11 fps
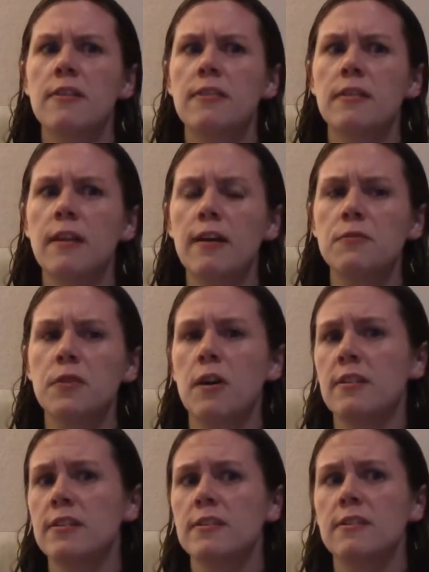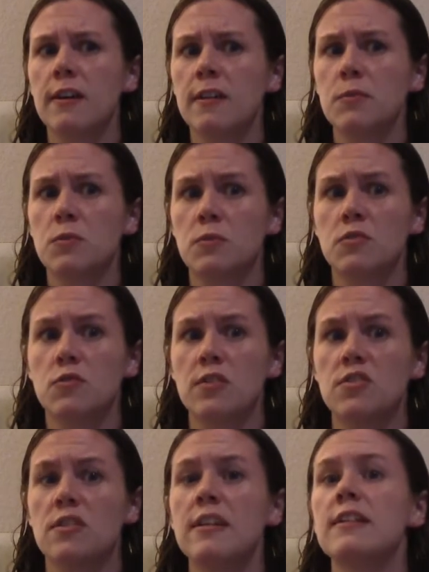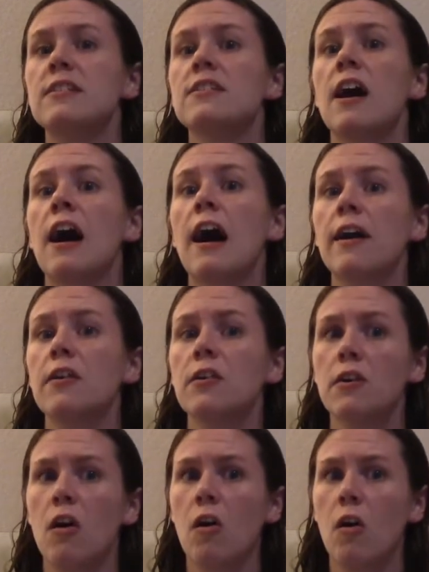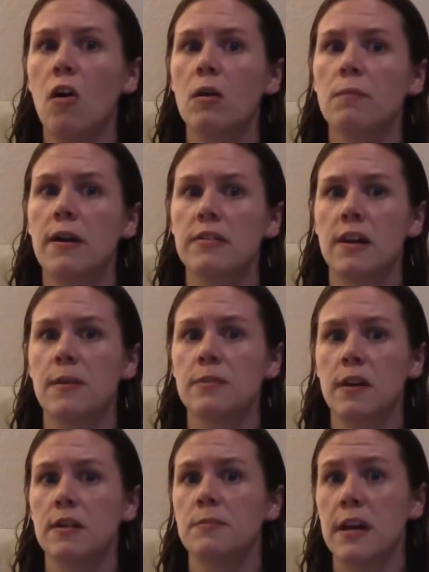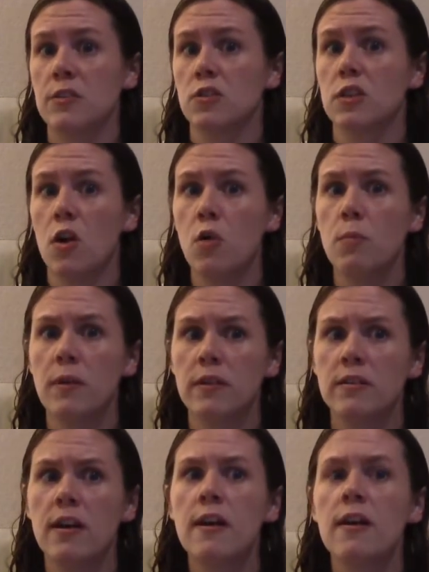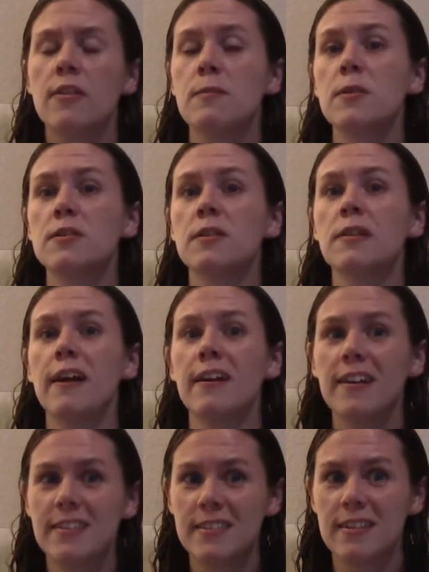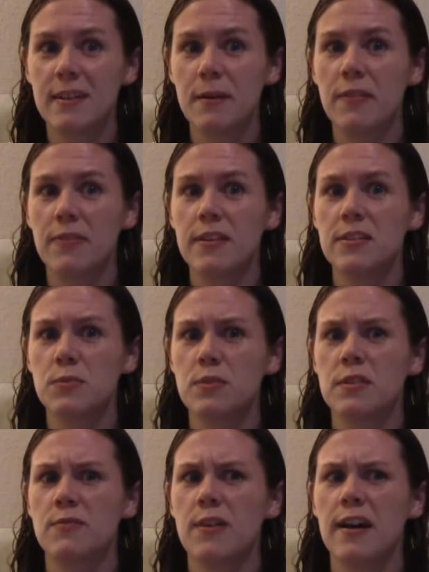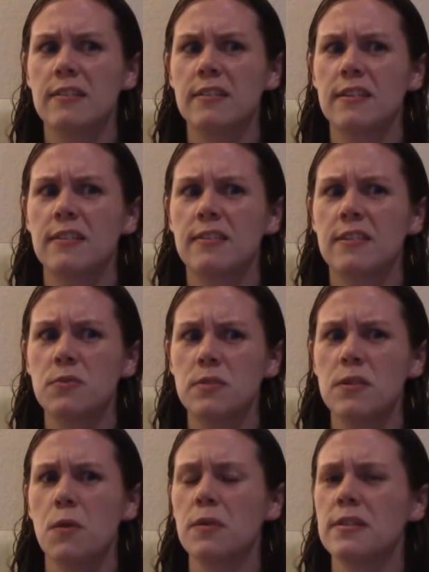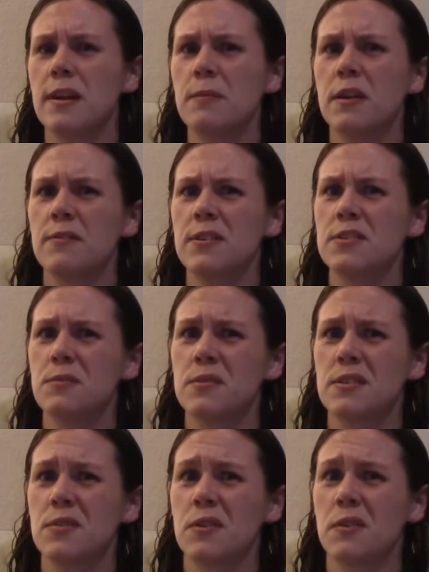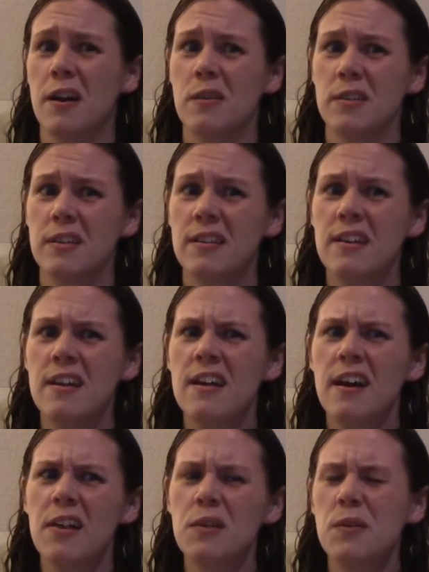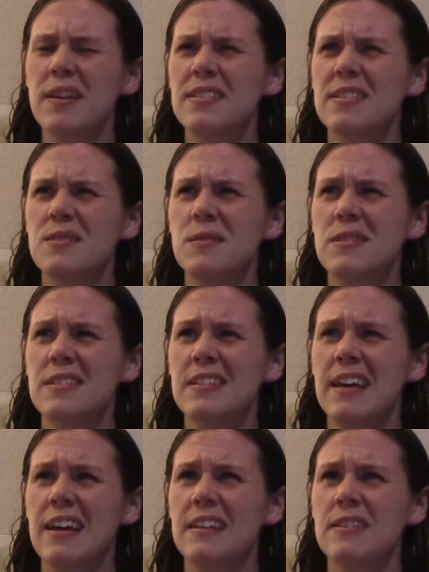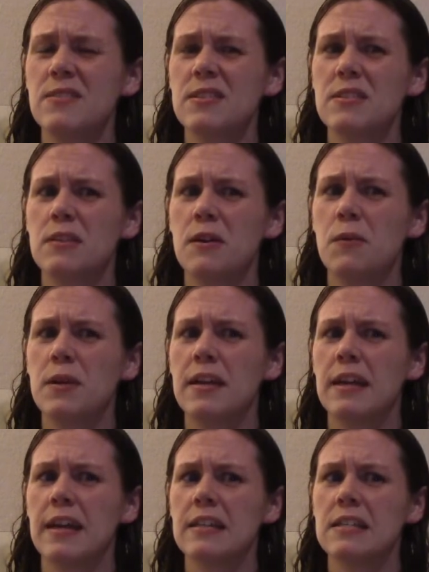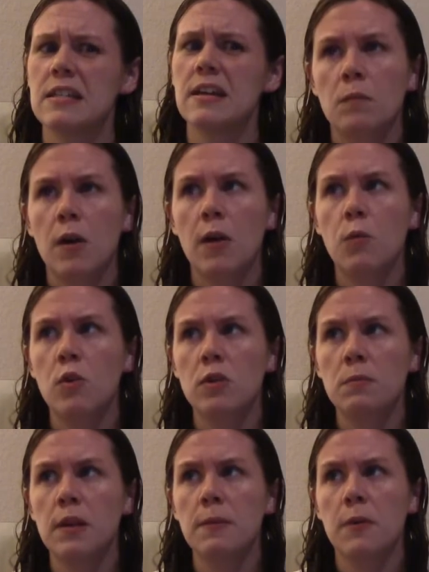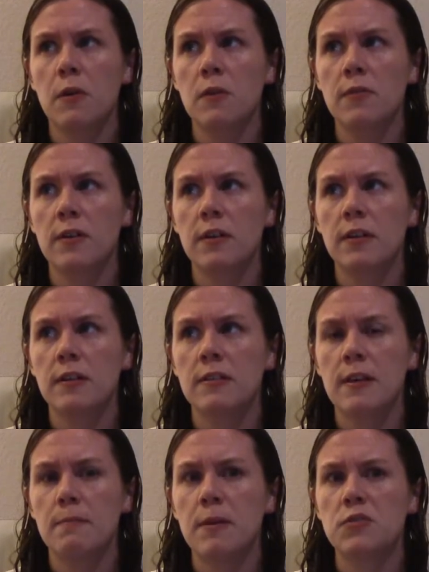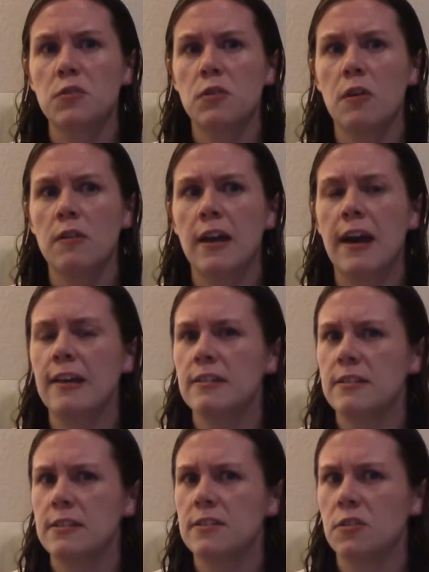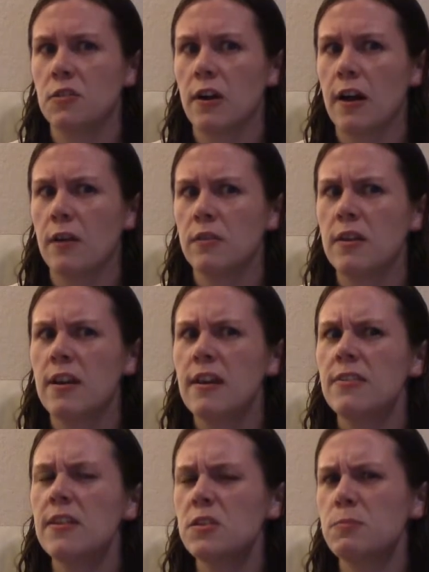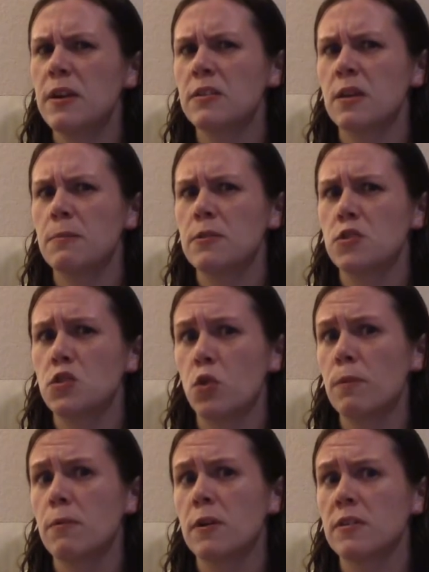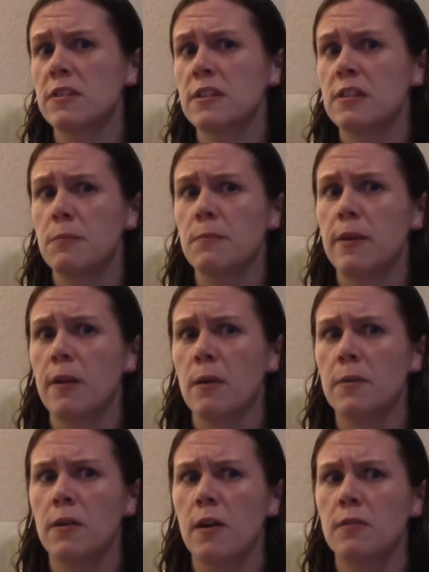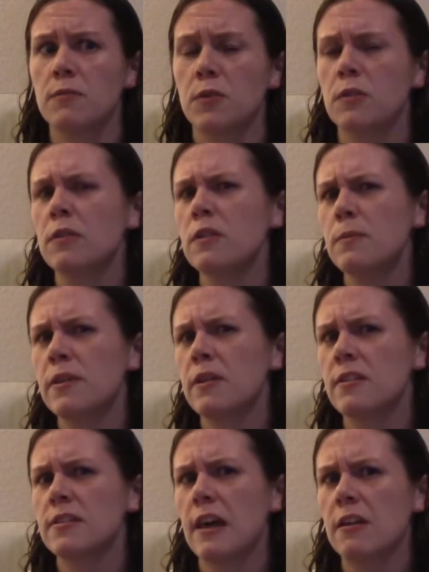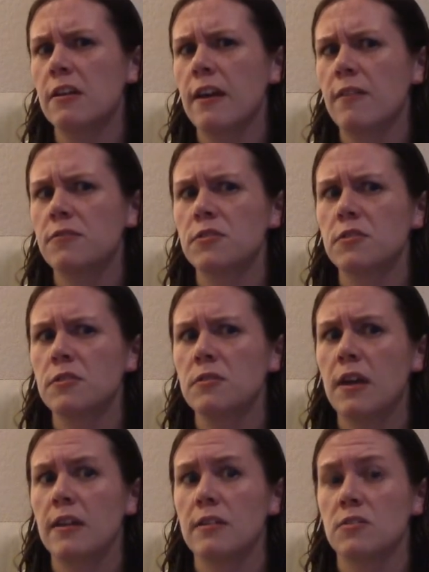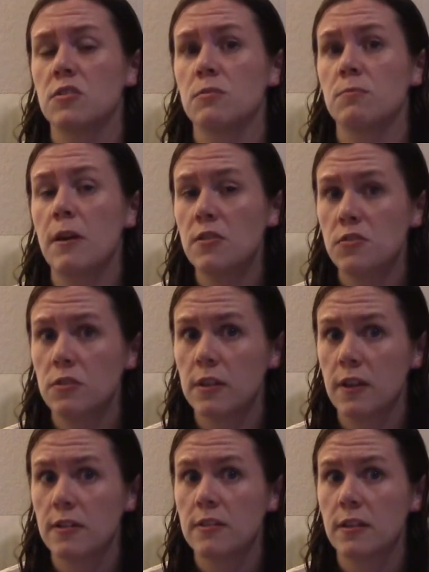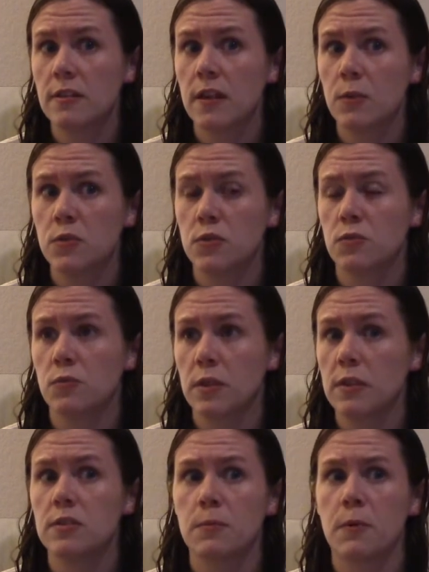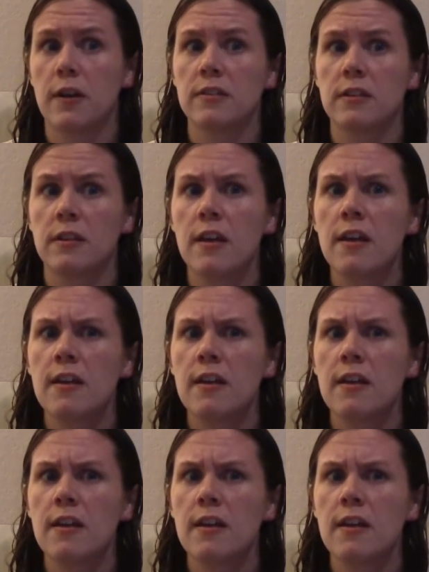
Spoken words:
The line for contest sign-ups stretched the entire hall by the time sign-ups actually opened. The most hilarious thing about this was the fact that this was the only time the convention was ever crowded. Otherwise, it was kind of a slow weekend. I would blame COVID, except MetroCon had a decent crowd. Things picked up in short bursts at Tampa Bay Comic Con for a little bit on Saturday afternoon and especially on Sunday, which was really surprising.